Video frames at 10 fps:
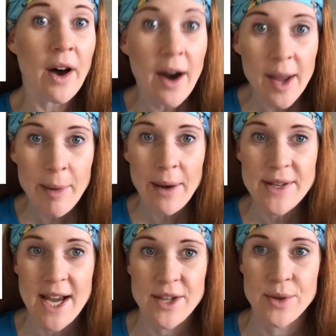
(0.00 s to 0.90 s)

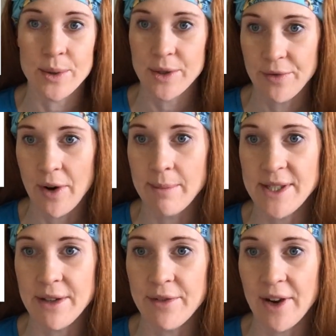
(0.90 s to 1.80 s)
high-powered head torch from
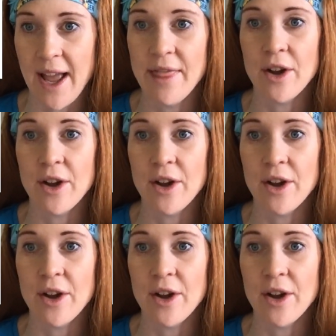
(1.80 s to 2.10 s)
Silva again,